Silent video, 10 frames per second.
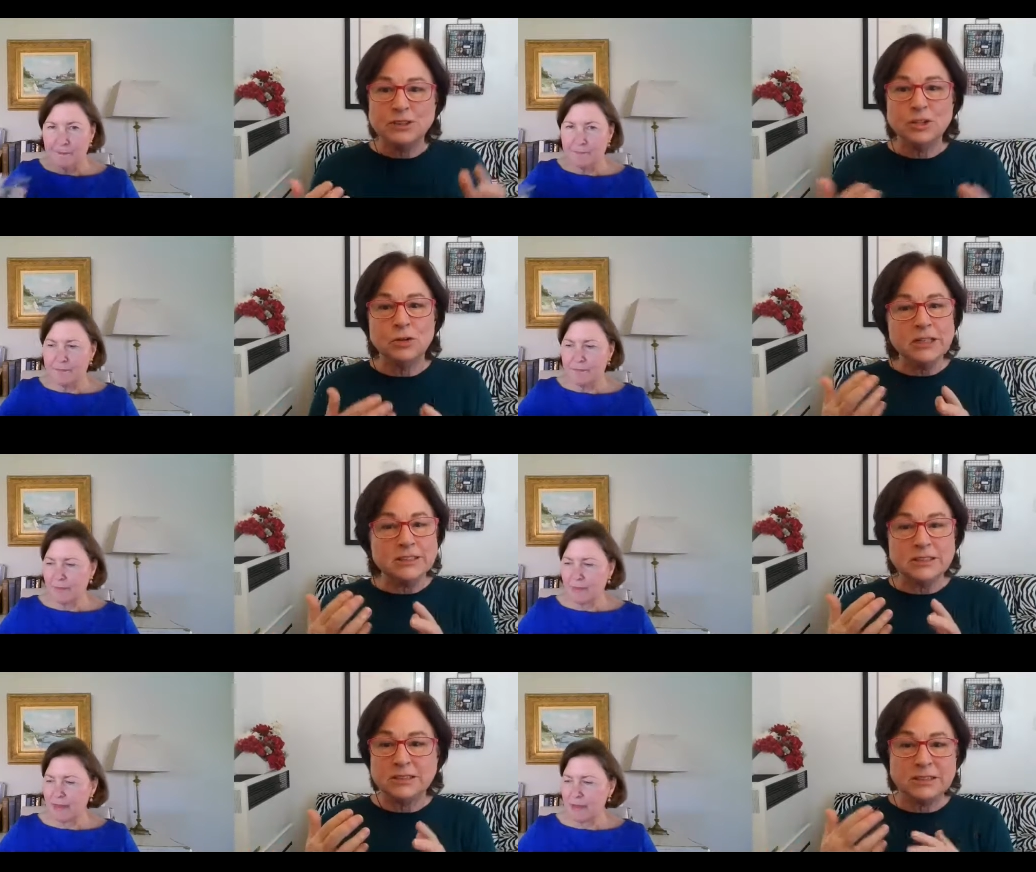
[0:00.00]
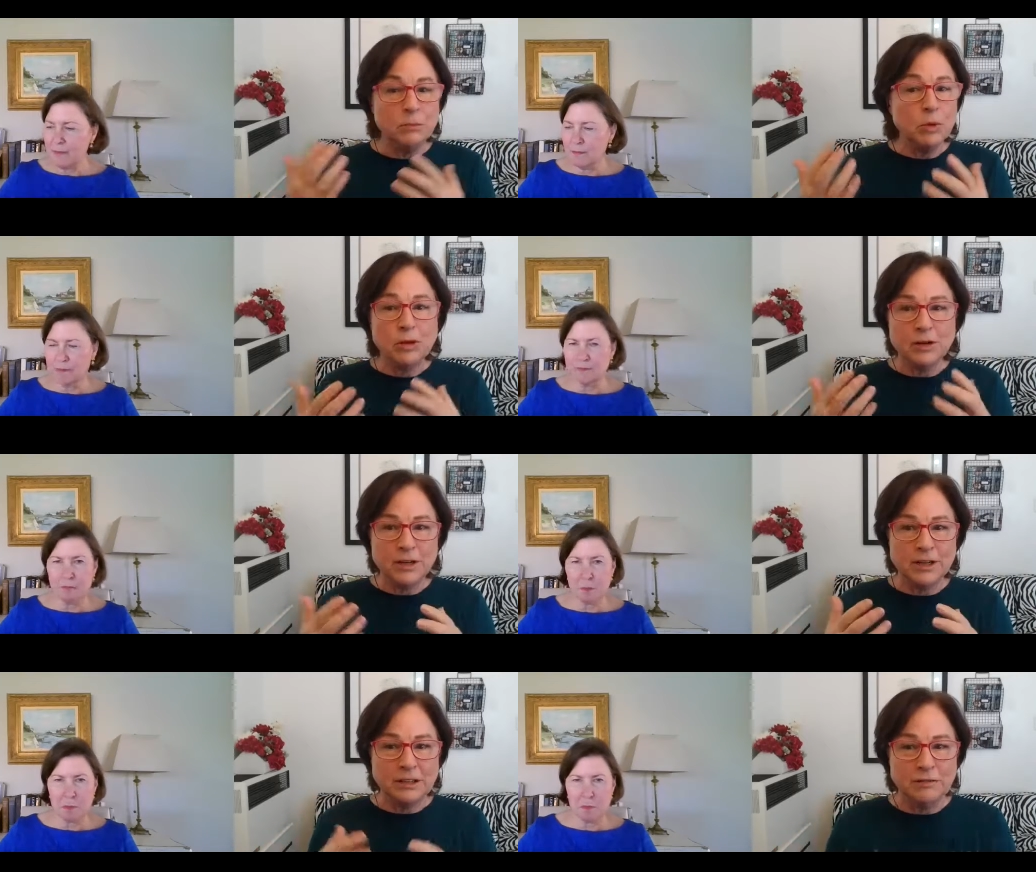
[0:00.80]
Speaker 1: So it's a
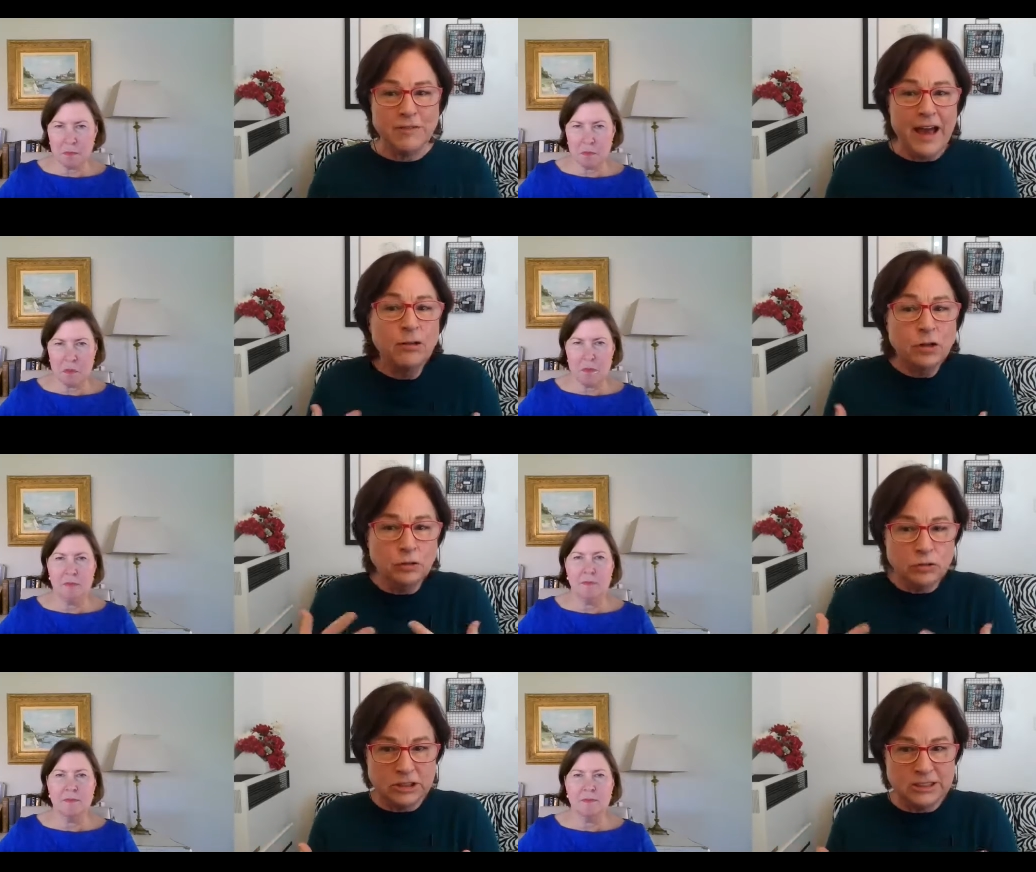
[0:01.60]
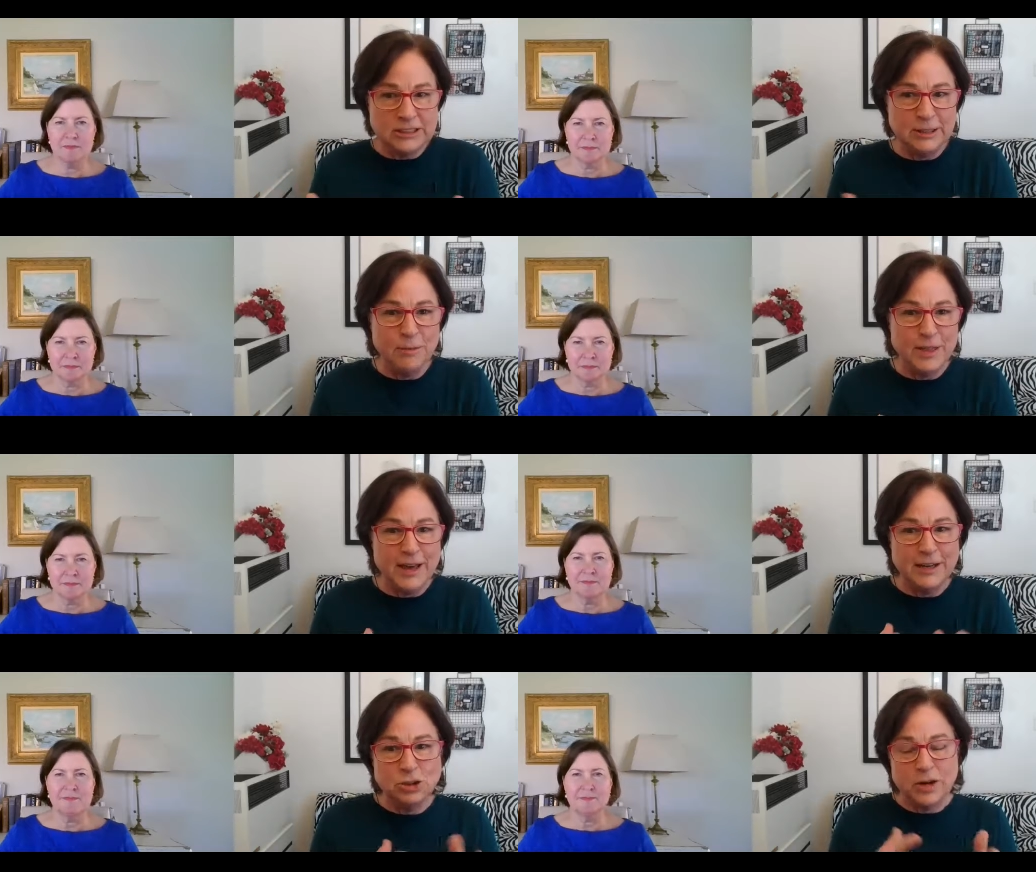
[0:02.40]
similar value system
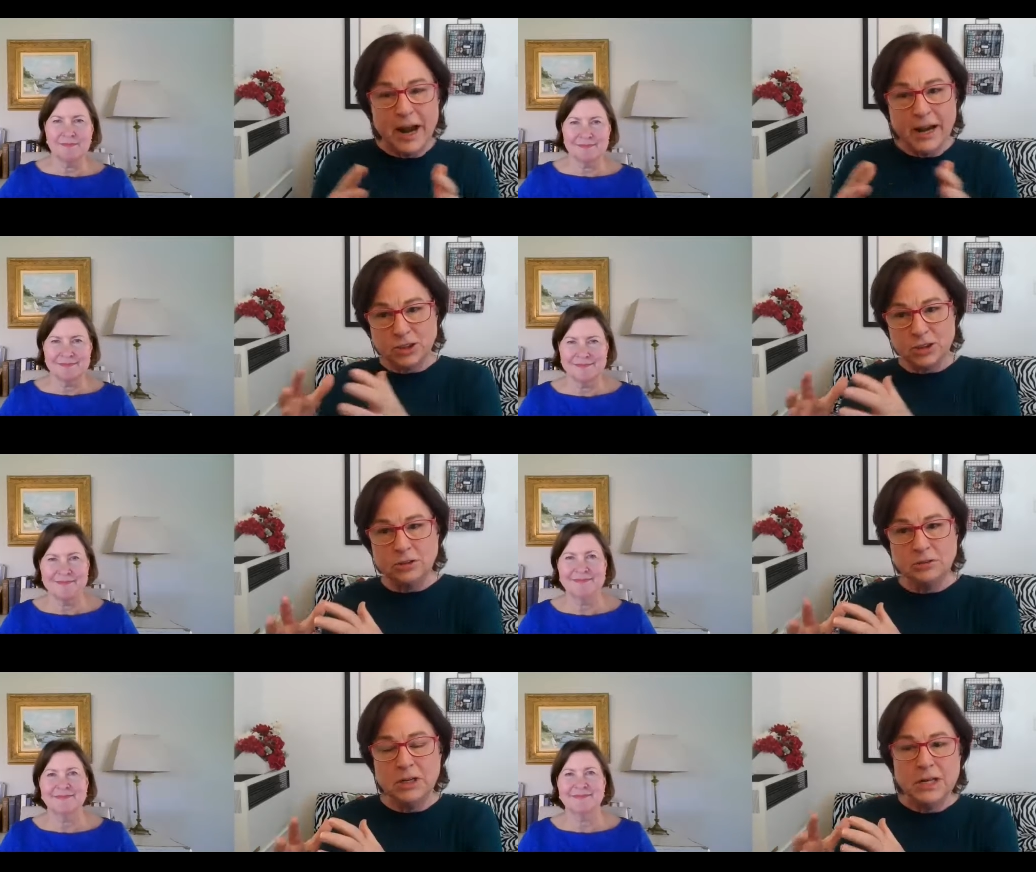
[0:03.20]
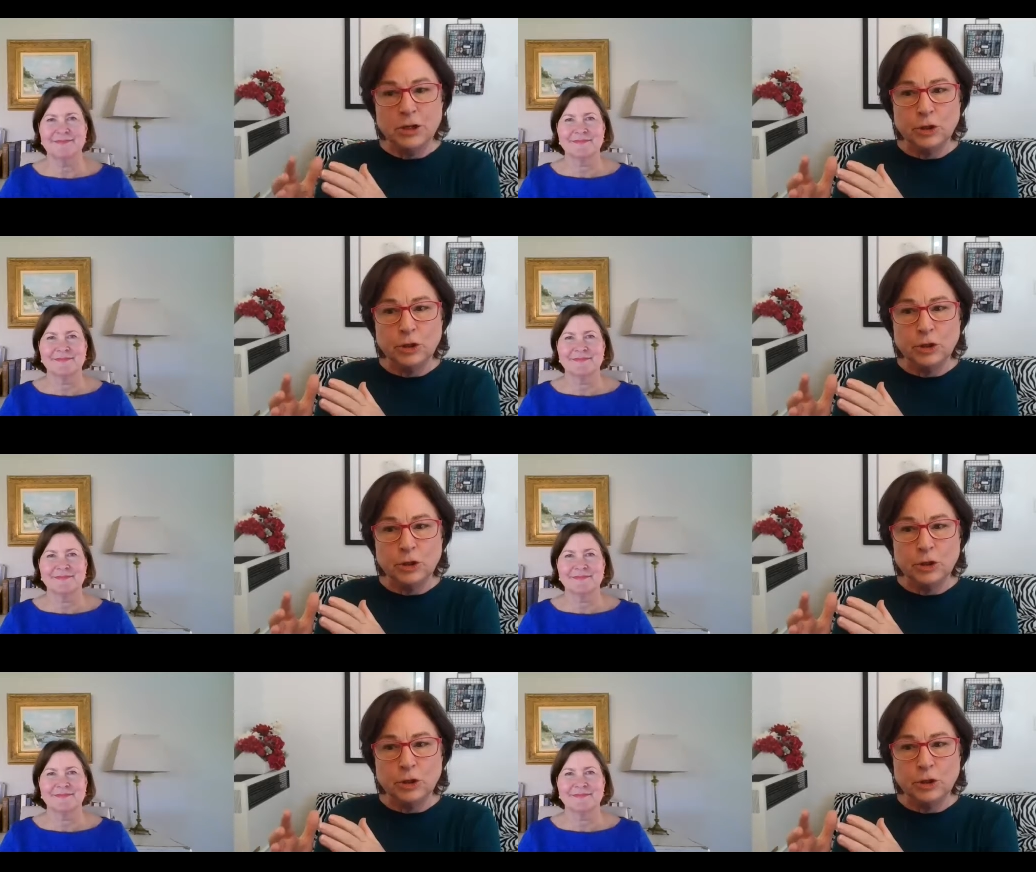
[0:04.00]
that attracts you